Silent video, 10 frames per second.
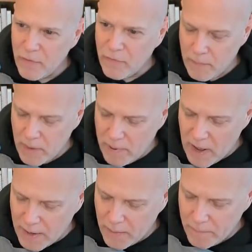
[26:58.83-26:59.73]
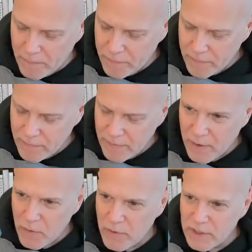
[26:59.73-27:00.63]
from the bottom, the
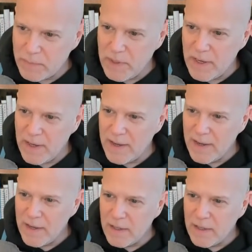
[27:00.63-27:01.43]
crispy,